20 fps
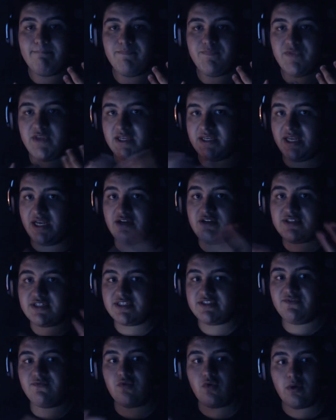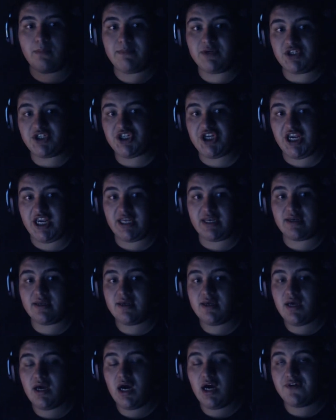Nintendo 64 machine
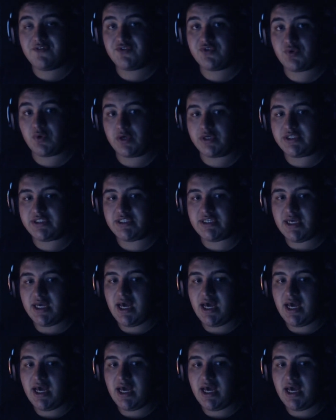of sorts.